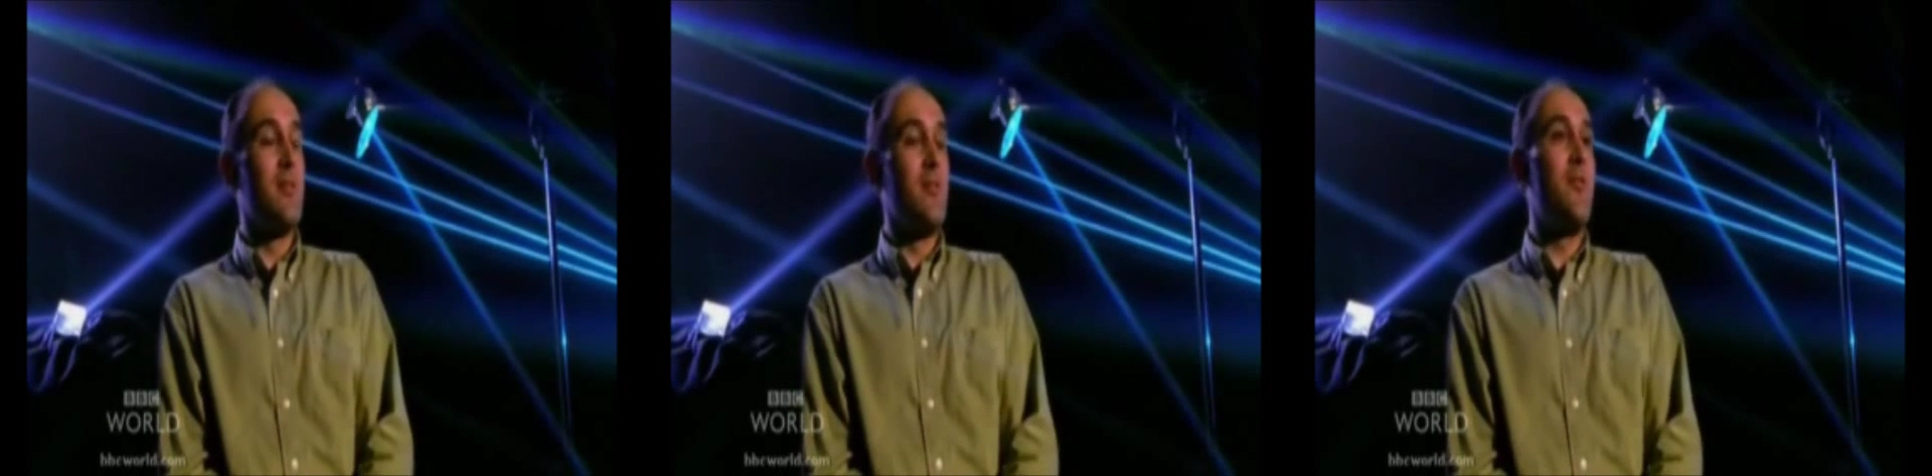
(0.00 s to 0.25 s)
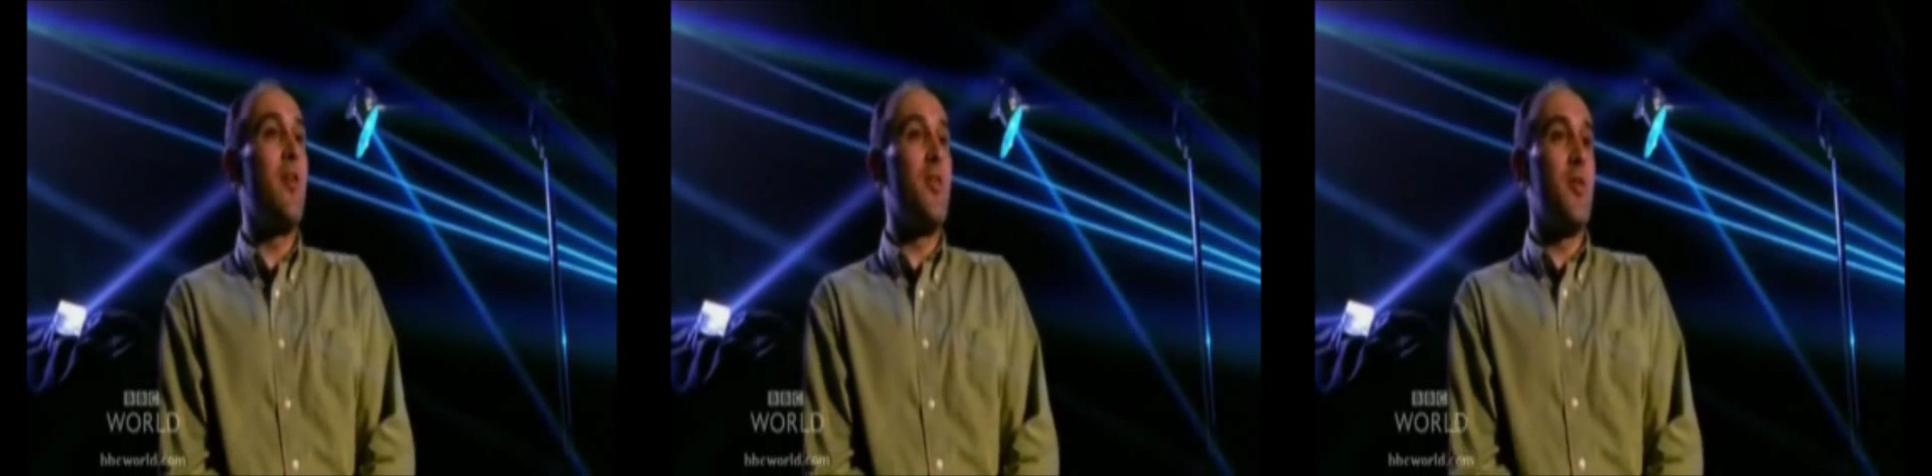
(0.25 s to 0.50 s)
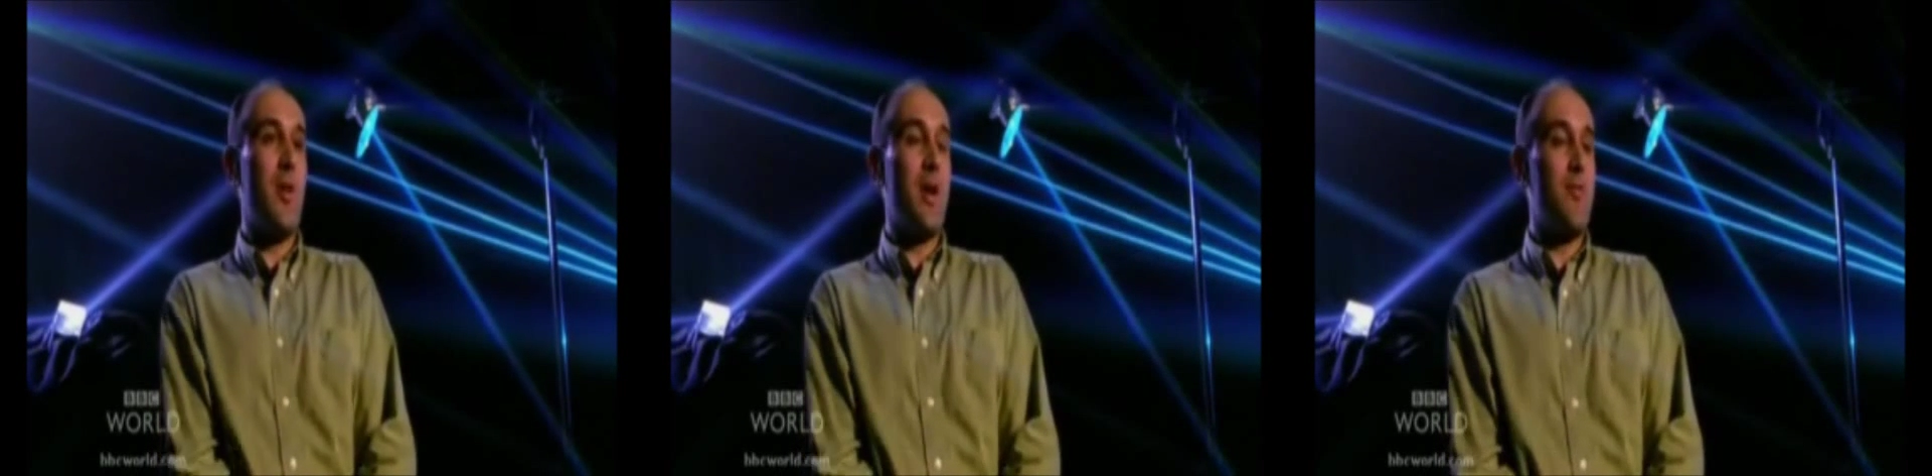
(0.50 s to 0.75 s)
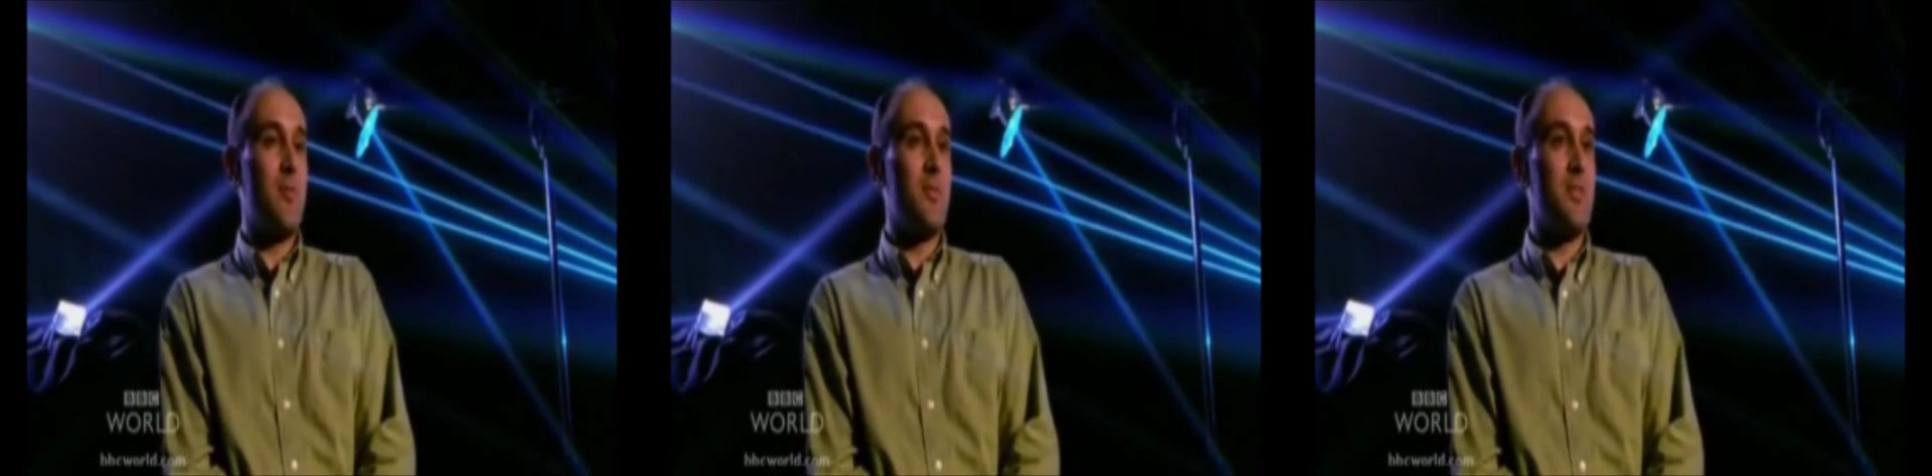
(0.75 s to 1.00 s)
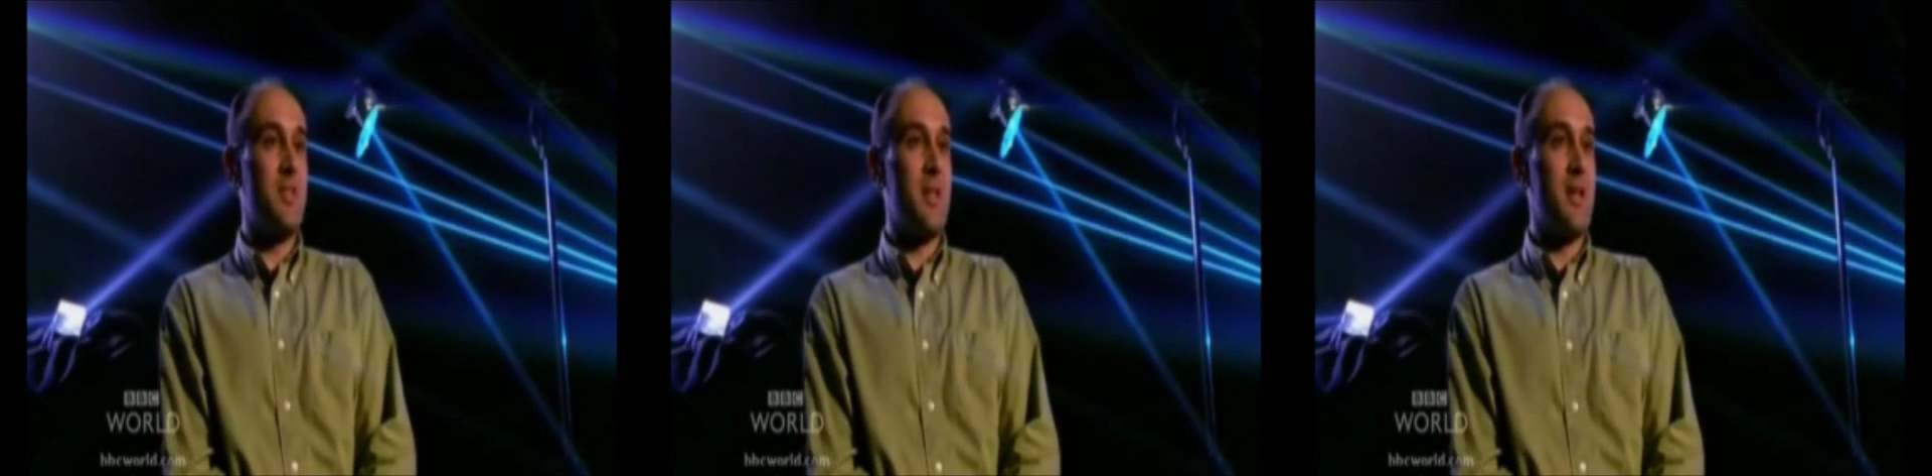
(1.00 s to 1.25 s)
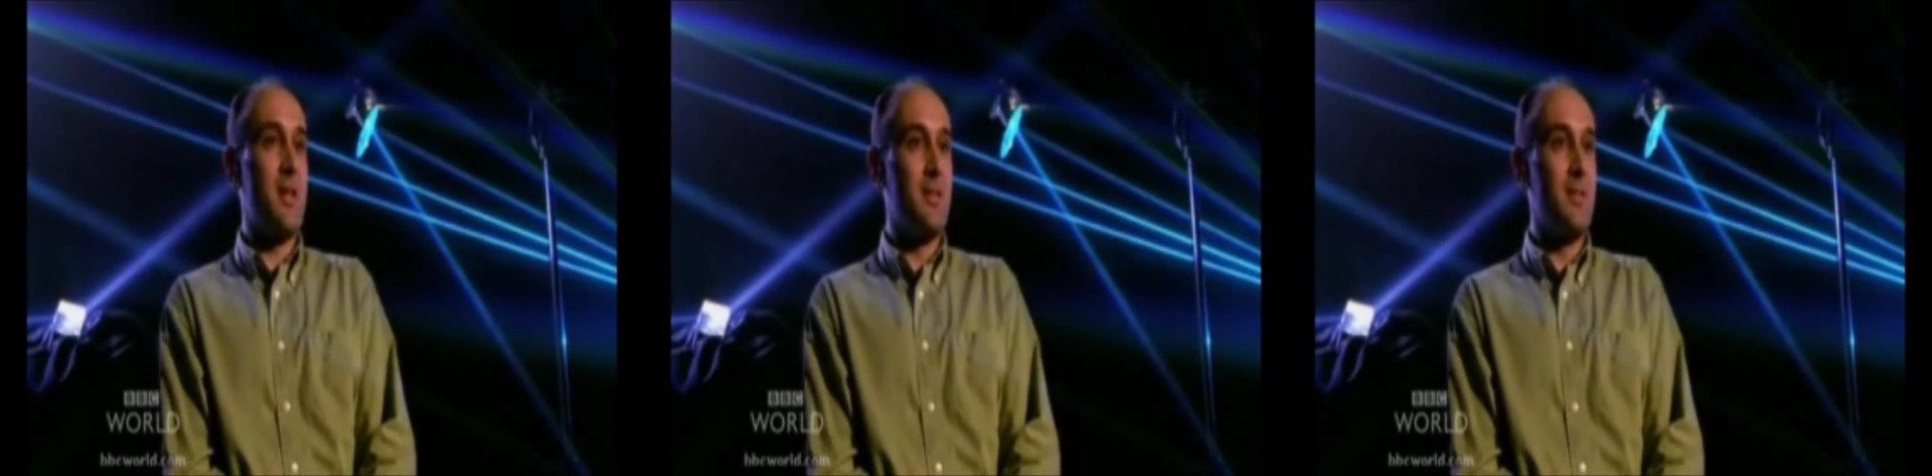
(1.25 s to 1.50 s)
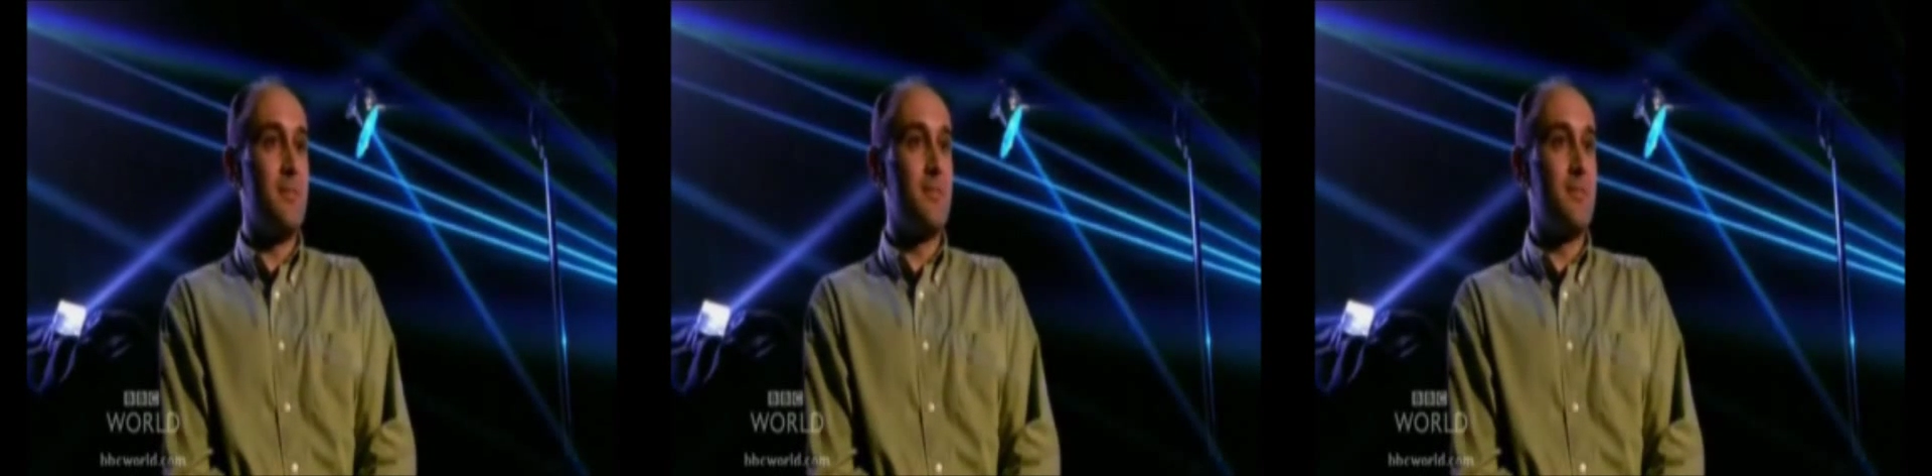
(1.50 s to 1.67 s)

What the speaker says: further away from the star.